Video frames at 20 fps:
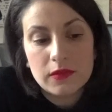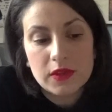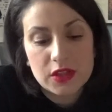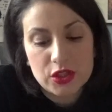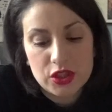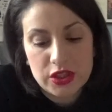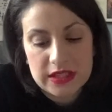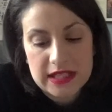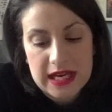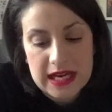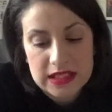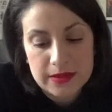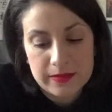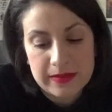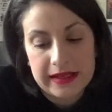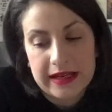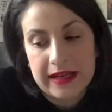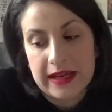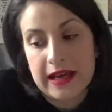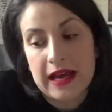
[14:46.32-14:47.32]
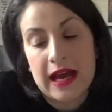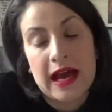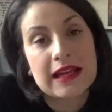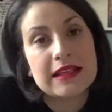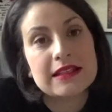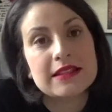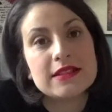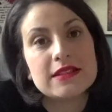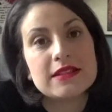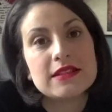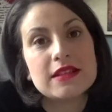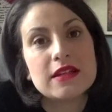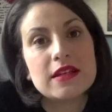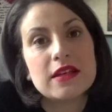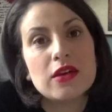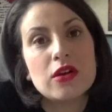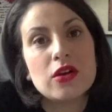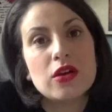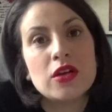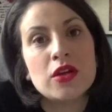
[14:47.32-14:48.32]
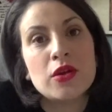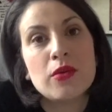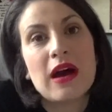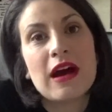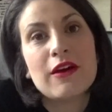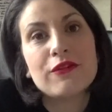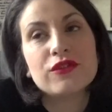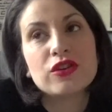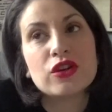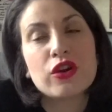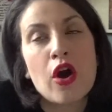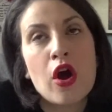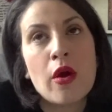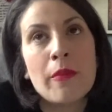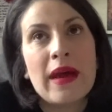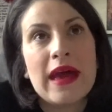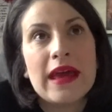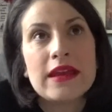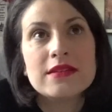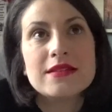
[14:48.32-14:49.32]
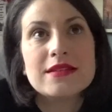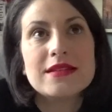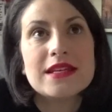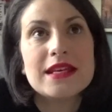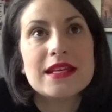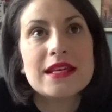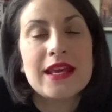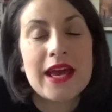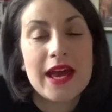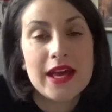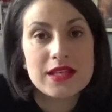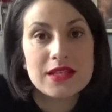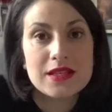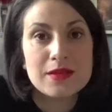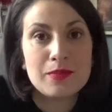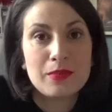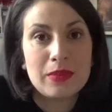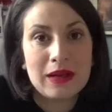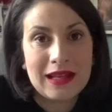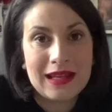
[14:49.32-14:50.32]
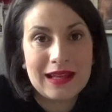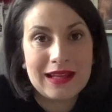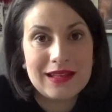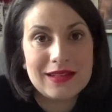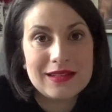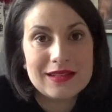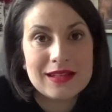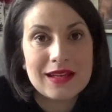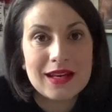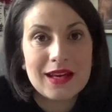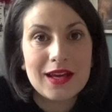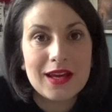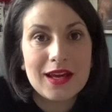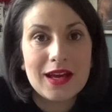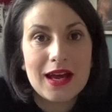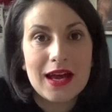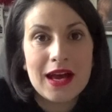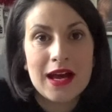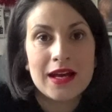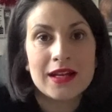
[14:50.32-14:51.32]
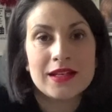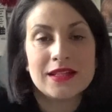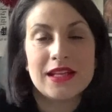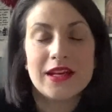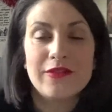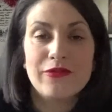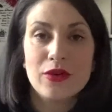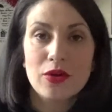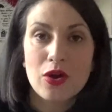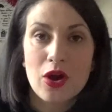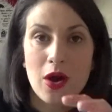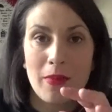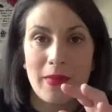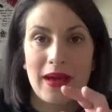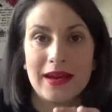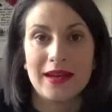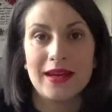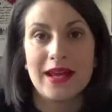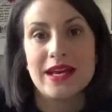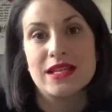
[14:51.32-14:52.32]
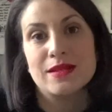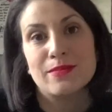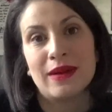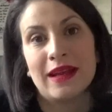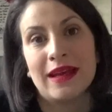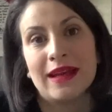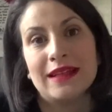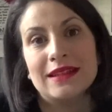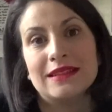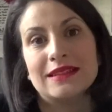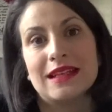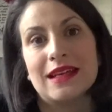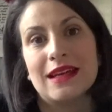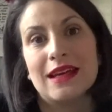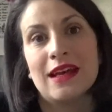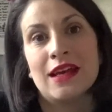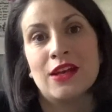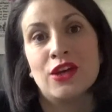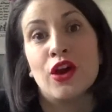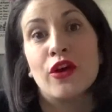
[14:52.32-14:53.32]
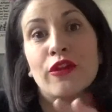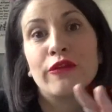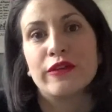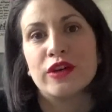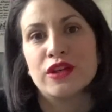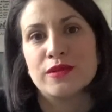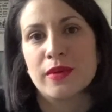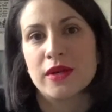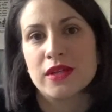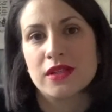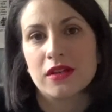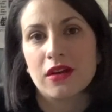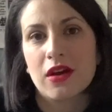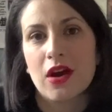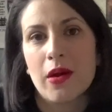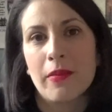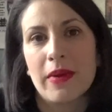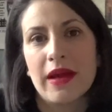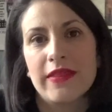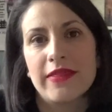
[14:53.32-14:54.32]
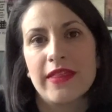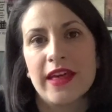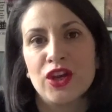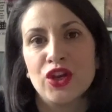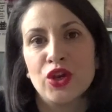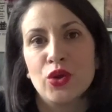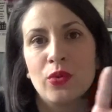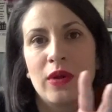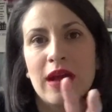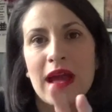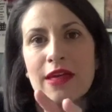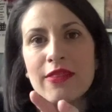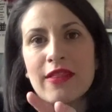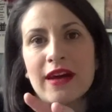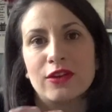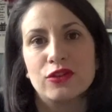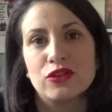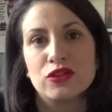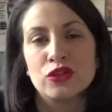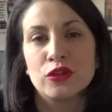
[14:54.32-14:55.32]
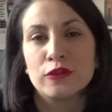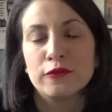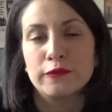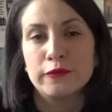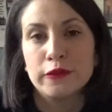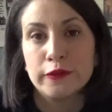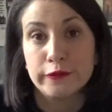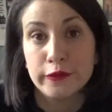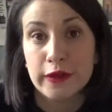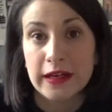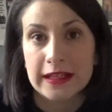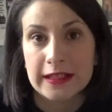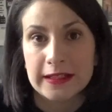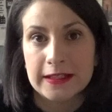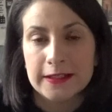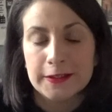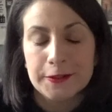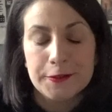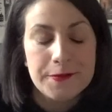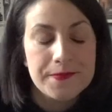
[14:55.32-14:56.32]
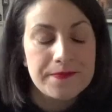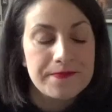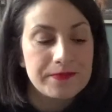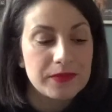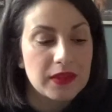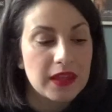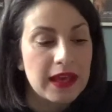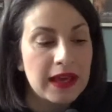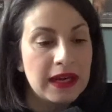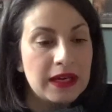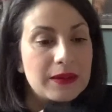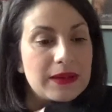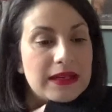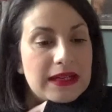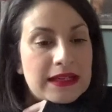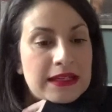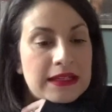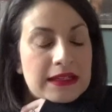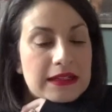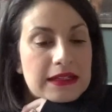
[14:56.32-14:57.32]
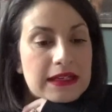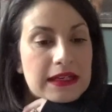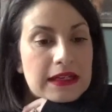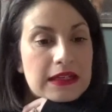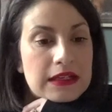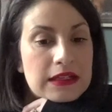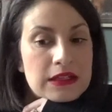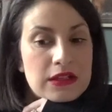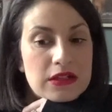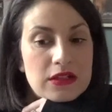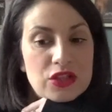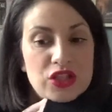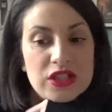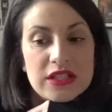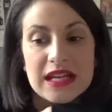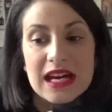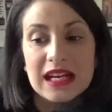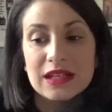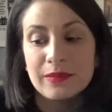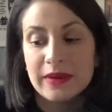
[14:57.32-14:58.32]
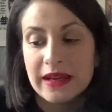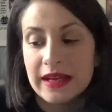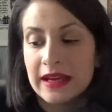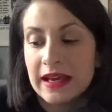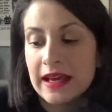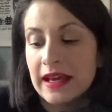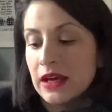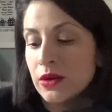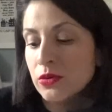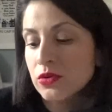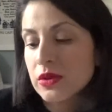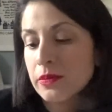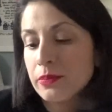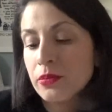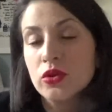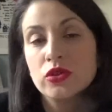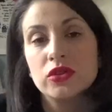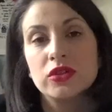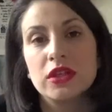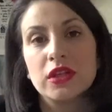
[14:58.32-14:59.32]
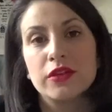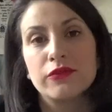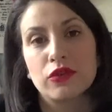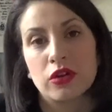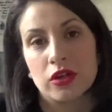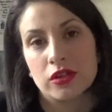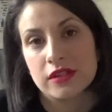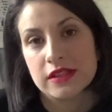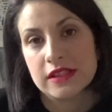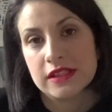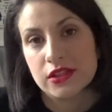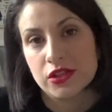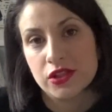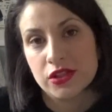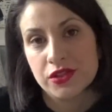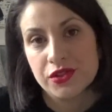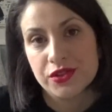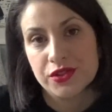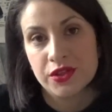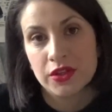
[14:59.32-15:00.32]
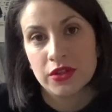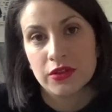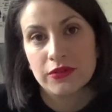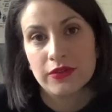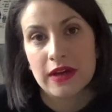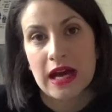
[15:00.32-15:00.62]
she tagged me in it, and you have to comment yes please, and if you comment yes please and you're the first person to comment, then you get that stuff for free. Anyway, she tagged me in it, and it was a bundle of cross stitching stuff